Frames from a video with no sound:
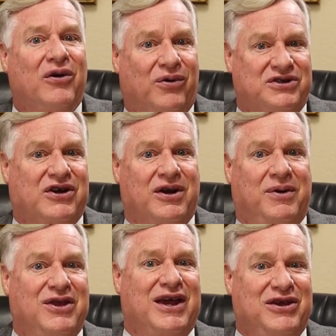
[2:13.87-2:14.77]
was going to
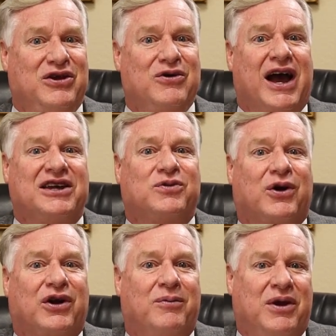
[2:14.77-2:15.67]
be that you guys
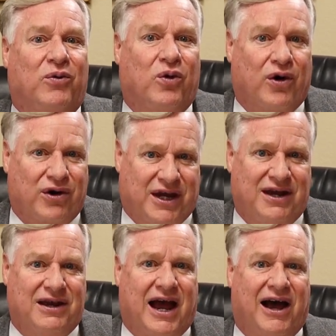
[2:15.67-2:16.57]
were going to be
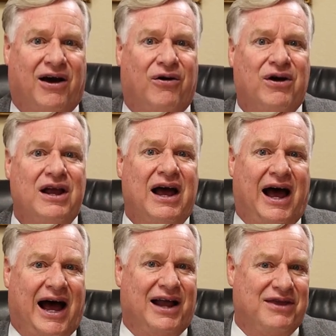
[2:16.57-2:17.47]
working now
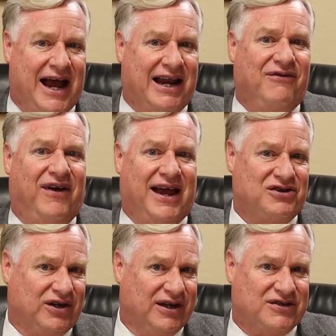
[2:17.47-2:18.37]
on that
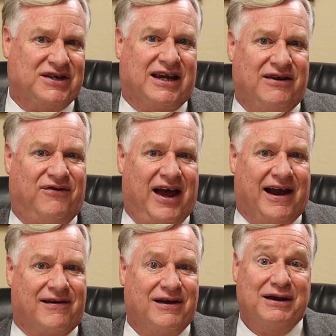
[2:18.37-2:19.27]
evangelistic
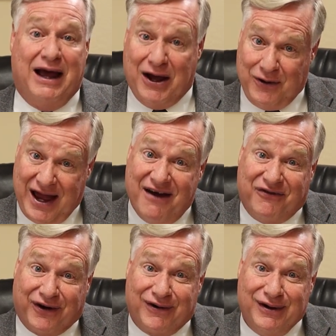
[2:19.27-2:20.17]
event
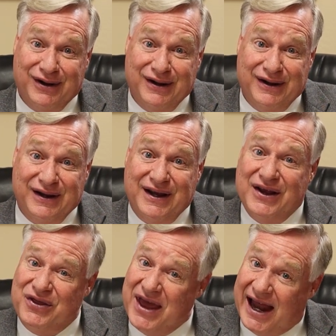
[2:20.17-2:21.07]
however
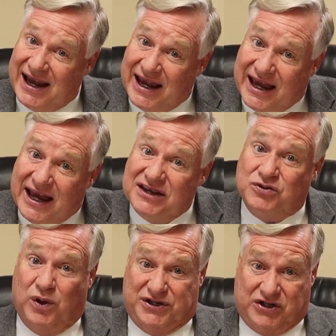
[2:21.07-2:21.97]
that
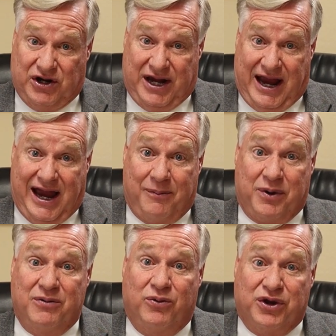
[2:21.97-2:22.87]
is what's going to
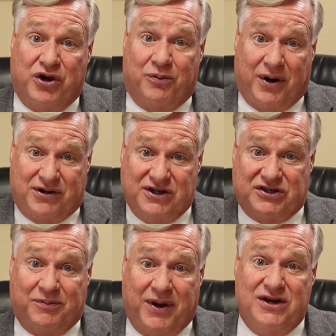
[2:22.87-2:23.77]
happen with your
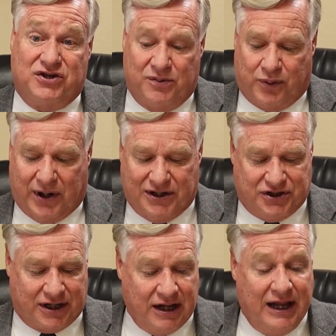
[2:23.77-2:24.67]
participation
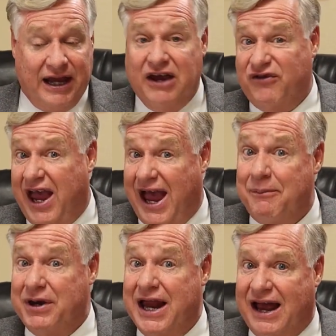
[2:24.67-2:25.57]
project. If you
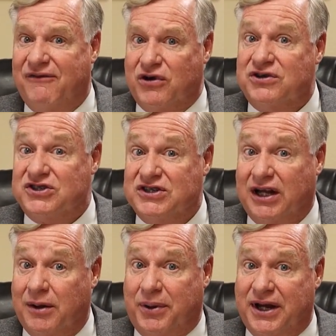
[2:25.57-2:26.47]
happen to have your
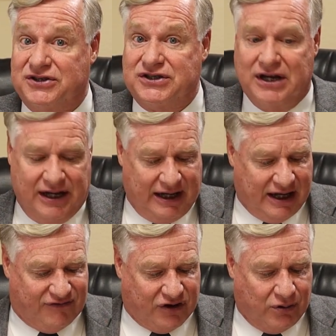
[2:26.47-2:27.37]
syllabus,
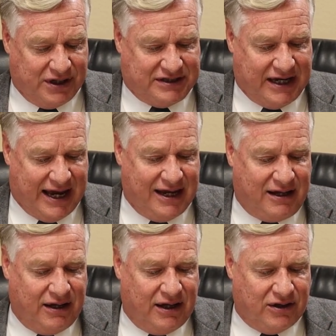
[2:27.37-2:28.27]
if you would
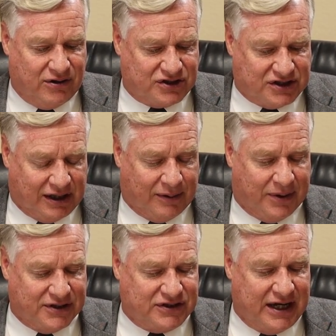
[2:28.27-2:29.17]
take your
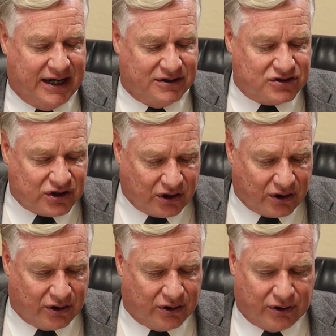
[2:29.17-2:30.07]
syllabus and
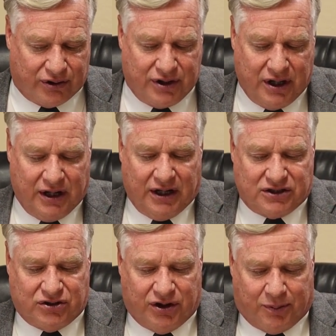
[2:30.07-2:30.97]
turn
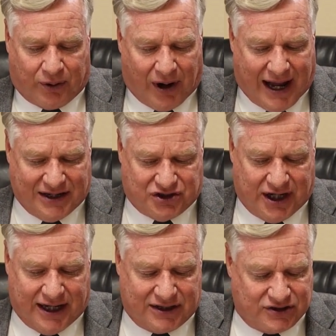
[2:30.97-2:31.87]
to the
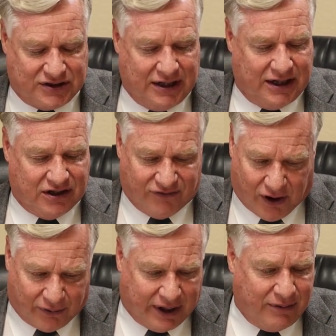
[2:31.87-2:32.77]
projects you've
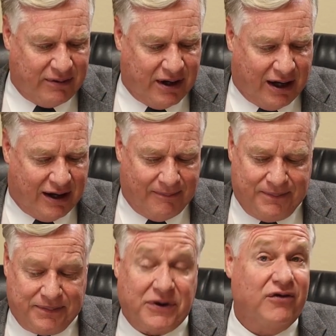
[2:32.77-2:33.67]
already
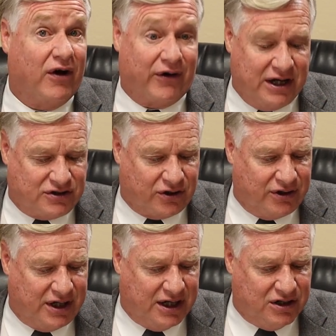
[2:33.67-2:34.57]
um, you've already
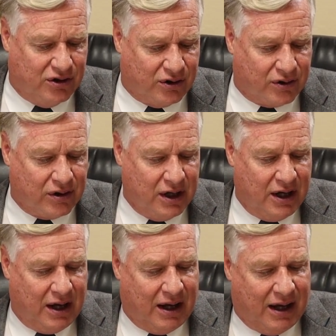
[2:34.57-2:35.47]
turned in your
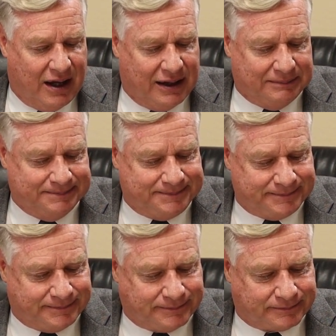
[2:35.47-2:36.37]
um,
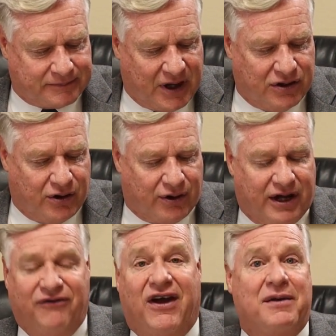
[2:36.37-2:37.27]
your
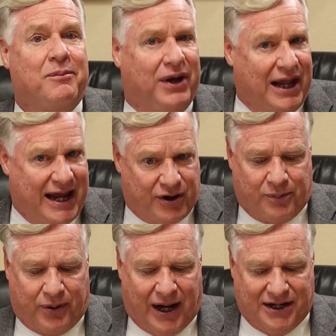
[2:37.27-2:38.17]
event planner
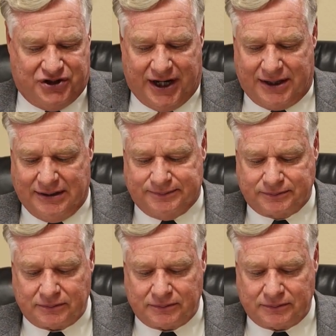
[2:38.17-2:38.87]
project,